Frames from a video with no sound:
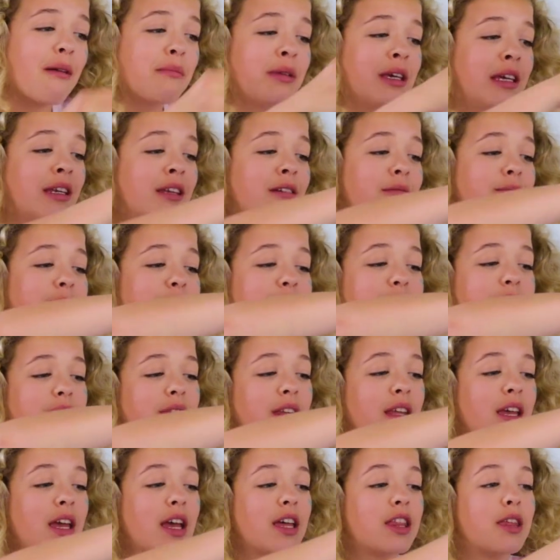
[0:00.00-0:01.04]
I mean,
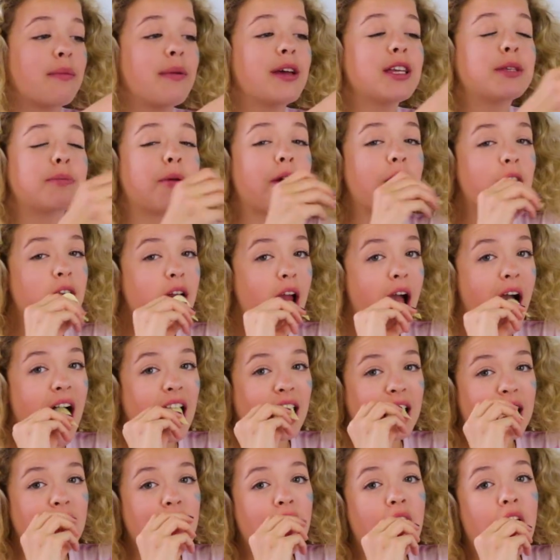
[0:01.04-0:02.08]
the best part
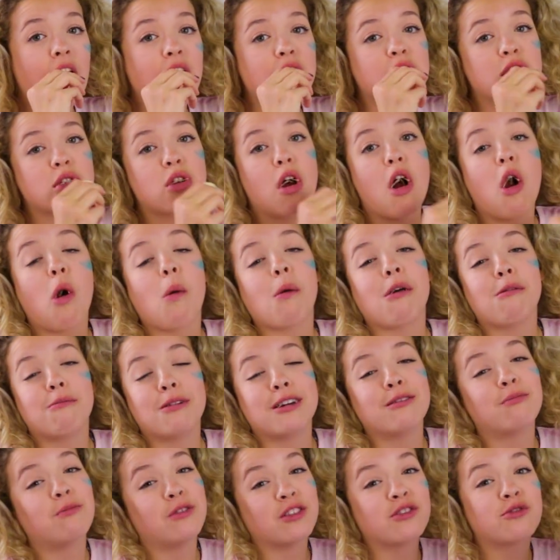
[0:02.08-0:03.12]

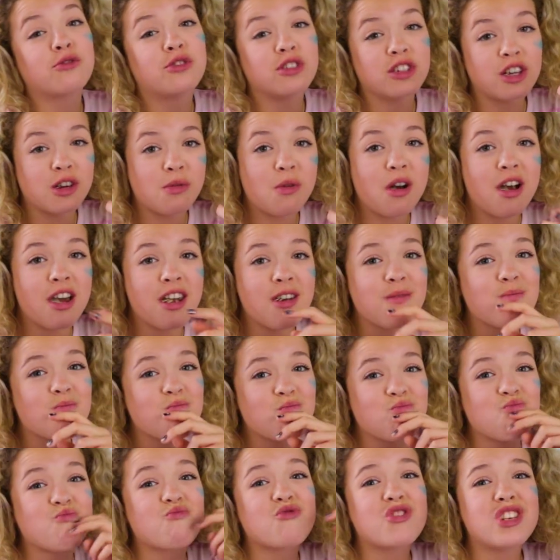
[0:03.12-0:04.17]
about this D I Y
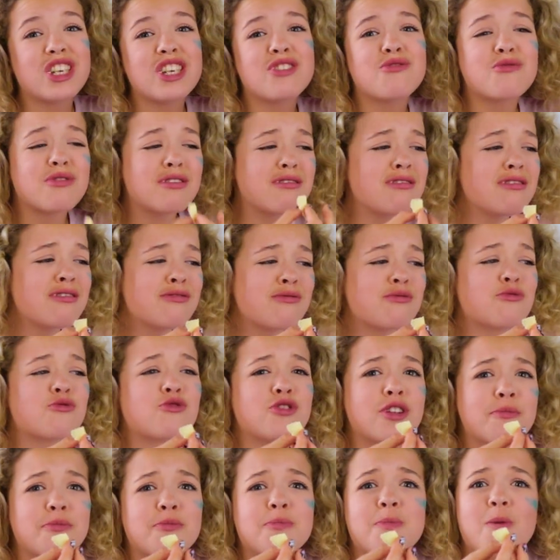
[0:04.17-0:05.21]
is you gotta eat
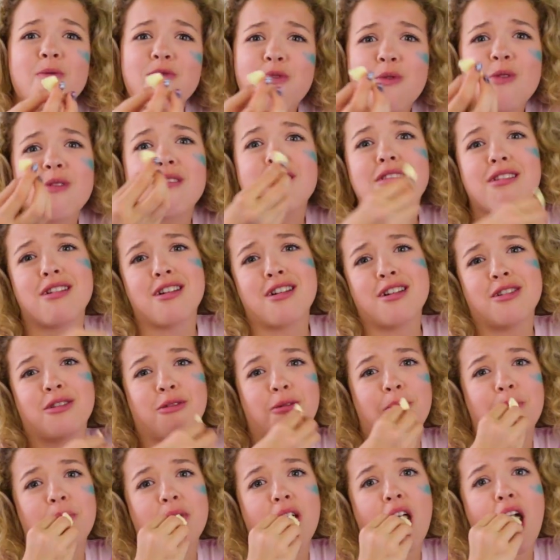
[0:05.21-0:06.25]
the chips beforehand.
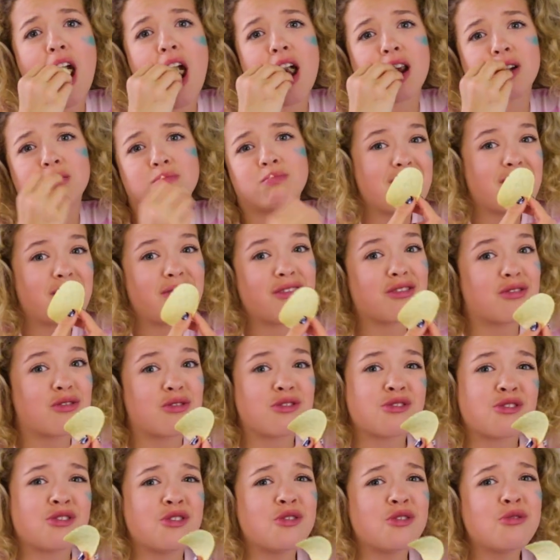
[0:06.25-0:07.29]
It's an
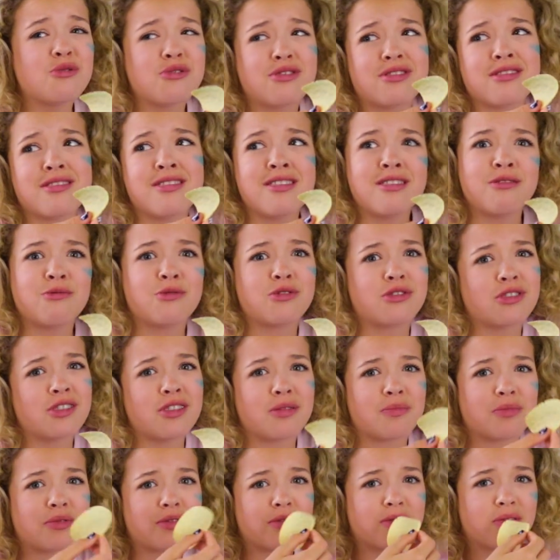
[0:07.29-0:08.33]
excuse to eat
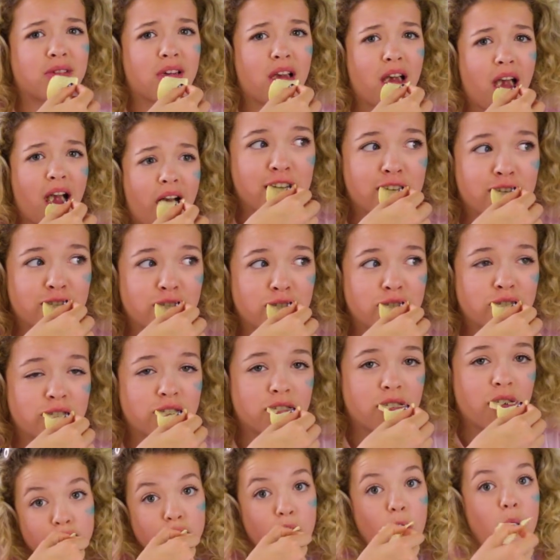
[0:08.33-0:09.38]
chips.
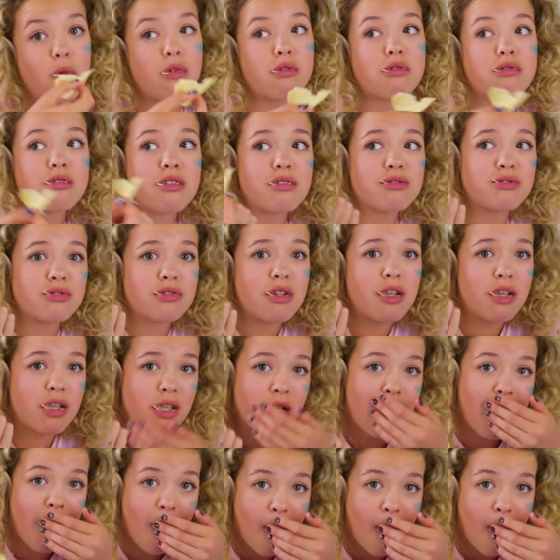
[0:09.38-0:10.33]
What can I say?